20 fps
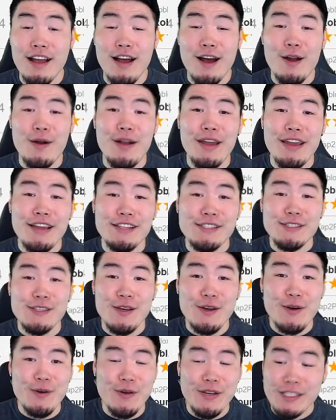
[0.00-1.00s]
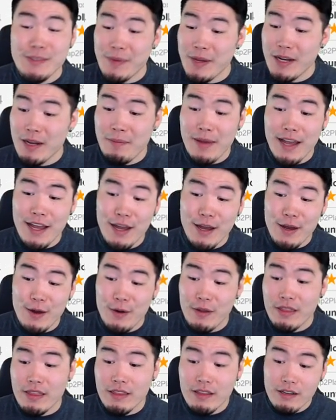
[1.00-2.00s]
Alright, so it's been
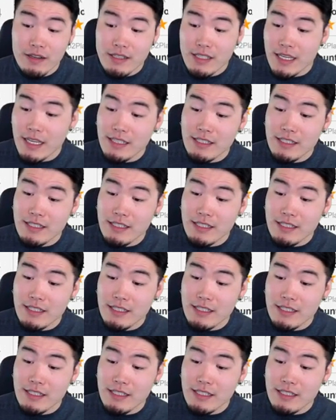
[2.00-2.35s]
about 13